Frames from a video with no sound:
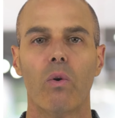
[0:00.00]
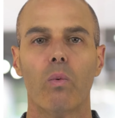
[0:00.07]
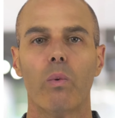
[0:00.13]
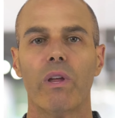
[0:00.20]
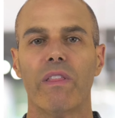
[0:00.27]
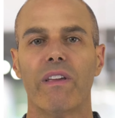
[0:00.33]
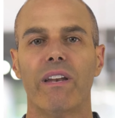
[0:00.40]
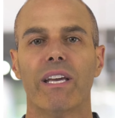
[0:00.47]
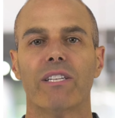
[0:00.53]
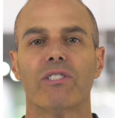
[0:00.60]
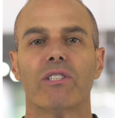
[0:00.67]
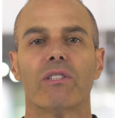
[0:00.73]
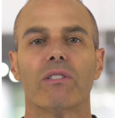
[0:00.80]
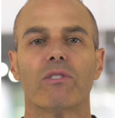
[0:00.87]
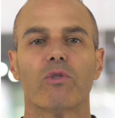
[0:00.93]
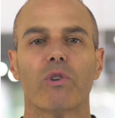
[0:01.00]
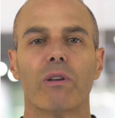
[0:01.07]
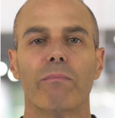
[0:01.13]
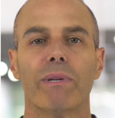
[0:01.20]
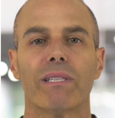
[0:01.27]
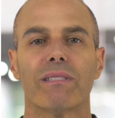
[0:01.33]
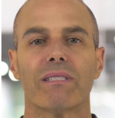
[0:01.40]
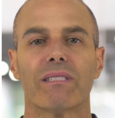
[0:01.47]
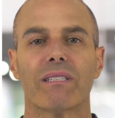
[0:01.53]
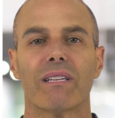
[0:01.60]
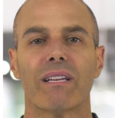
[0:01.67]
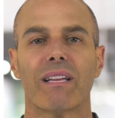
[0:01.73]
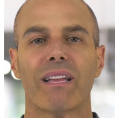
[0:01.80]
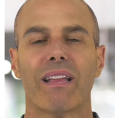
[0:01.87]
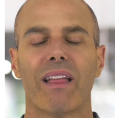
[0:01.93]
with additional treatments.
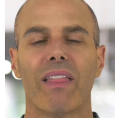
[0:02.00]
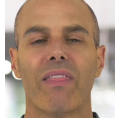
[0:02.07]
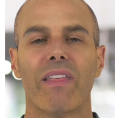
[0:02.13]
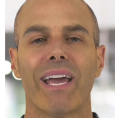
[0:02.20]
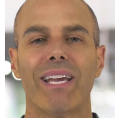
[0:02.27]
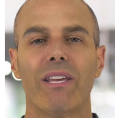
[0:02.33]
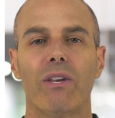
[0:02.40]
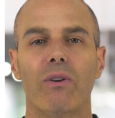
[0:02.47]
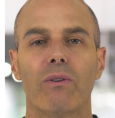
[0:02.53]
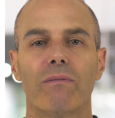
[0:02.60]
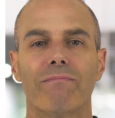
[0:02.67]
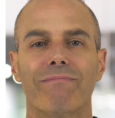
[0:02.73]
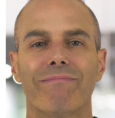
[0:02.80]
Thank you.